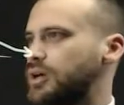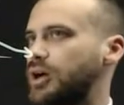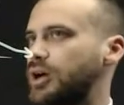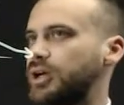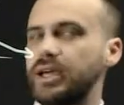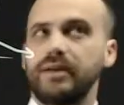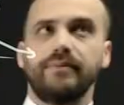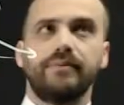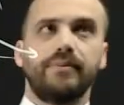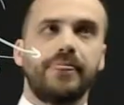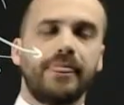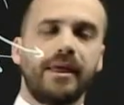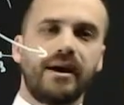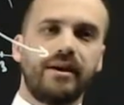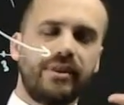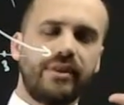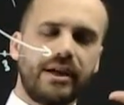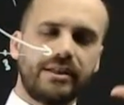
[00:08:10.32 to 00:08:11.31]
Okay,
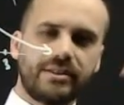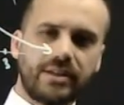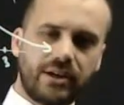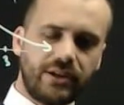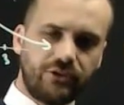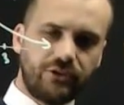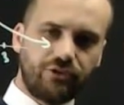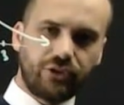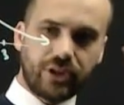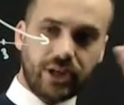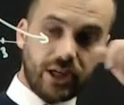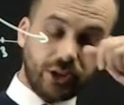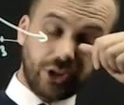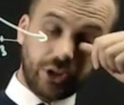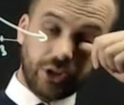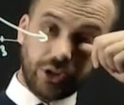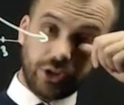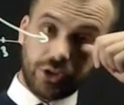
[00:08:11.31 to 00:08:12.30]
that's our
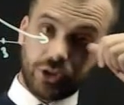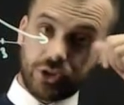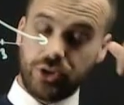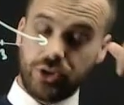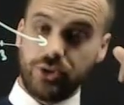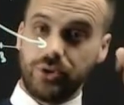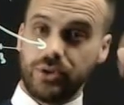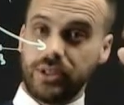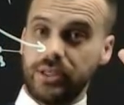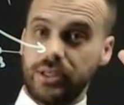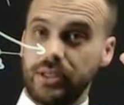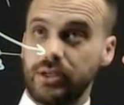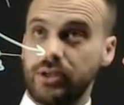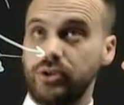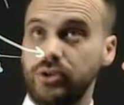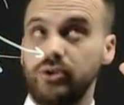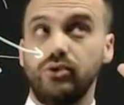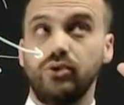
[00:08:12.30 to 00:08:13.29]
introduction to the
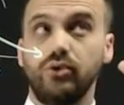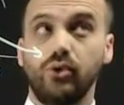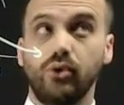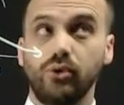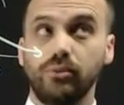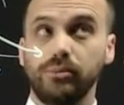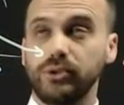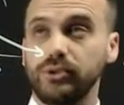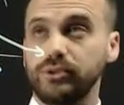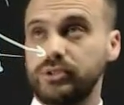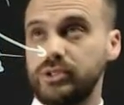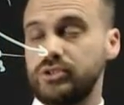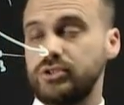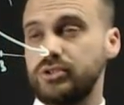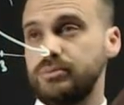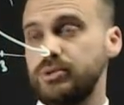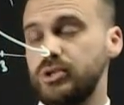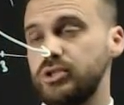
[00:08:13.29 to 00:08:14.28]
normal
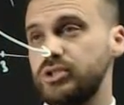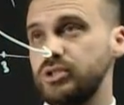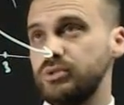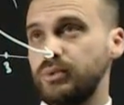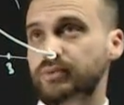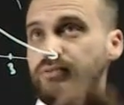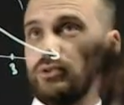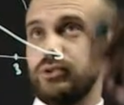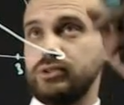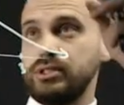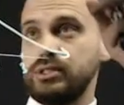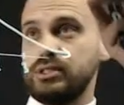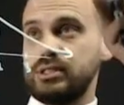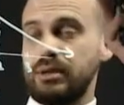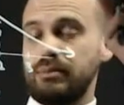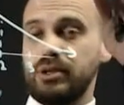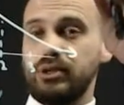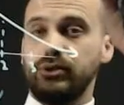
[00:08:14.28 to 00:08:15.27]
distribution. We've looked at
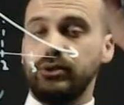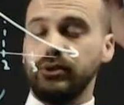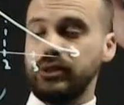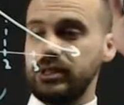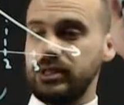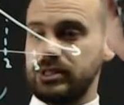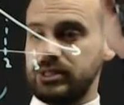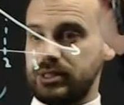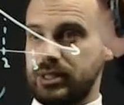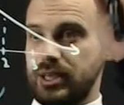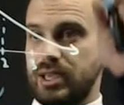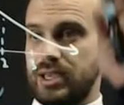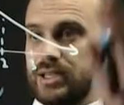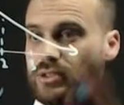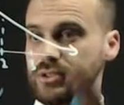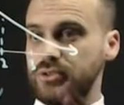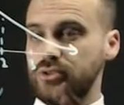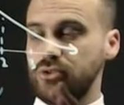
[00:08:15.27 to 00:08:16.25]
something called the
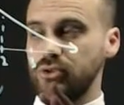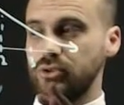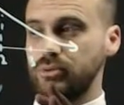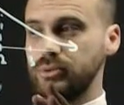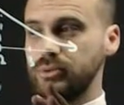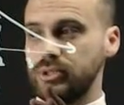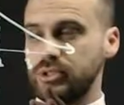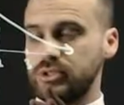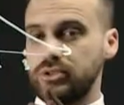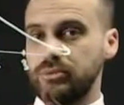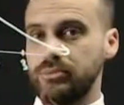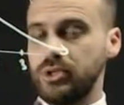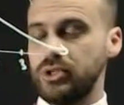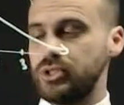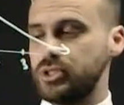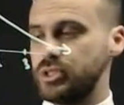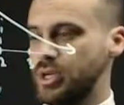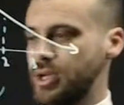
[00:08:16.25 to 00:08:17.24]
standard normal
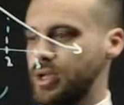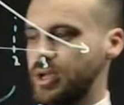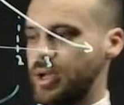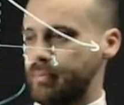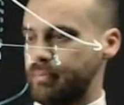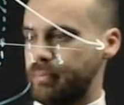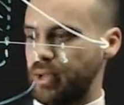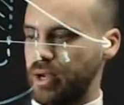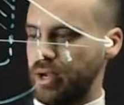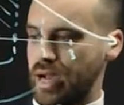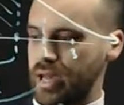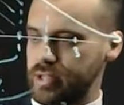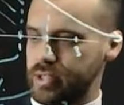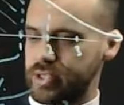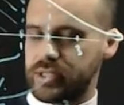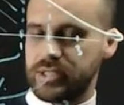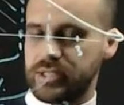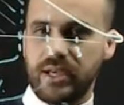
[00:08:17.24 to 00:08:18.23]
distribution, but
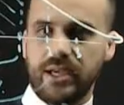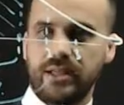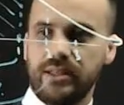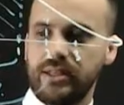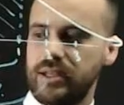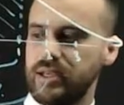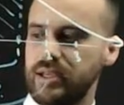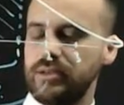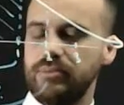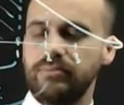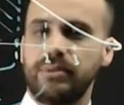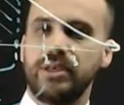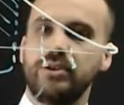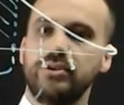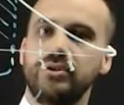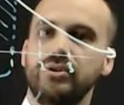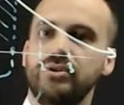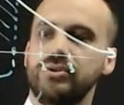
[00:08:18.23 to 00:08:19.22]
understand that it can be
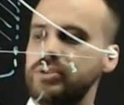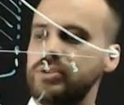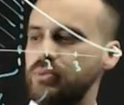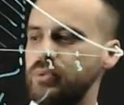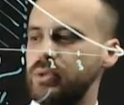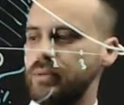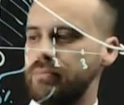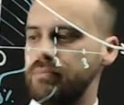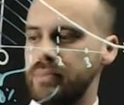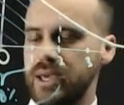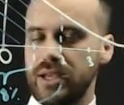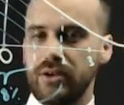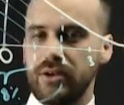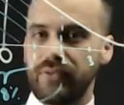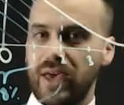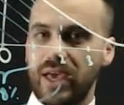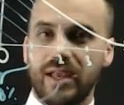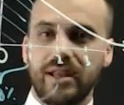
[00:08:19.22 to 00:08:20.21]
used with a mean
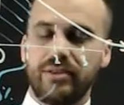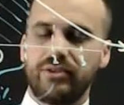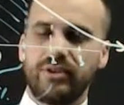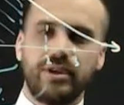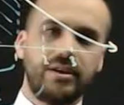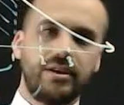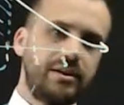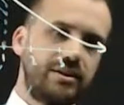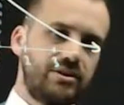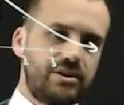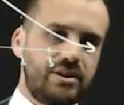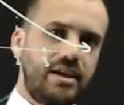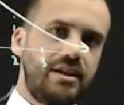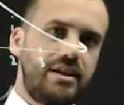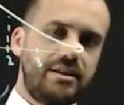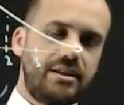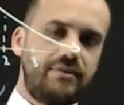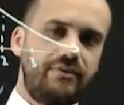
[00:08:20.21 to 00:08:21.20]
of anything and a
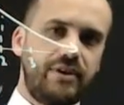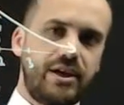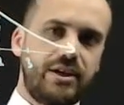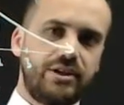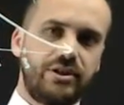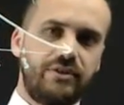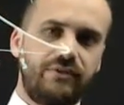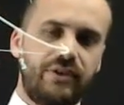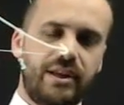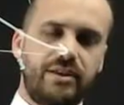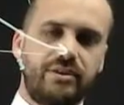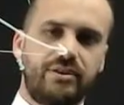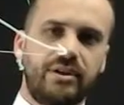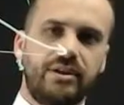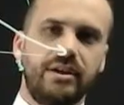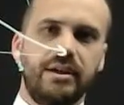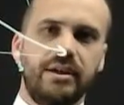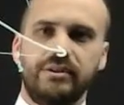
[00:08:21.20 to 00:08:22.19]
standard deviation of
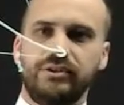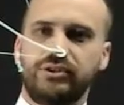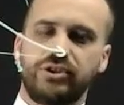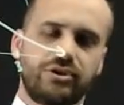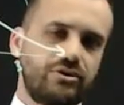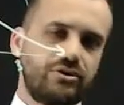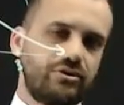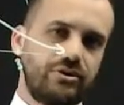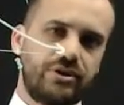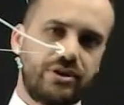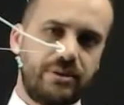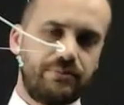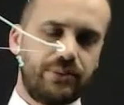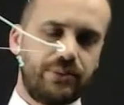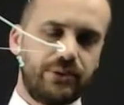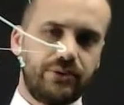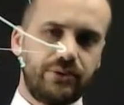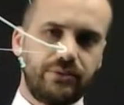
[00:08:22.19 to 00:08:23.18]
anything just through
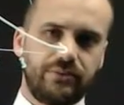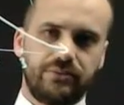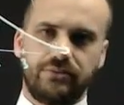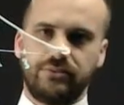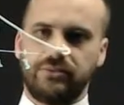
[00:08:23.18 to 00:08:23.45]
simple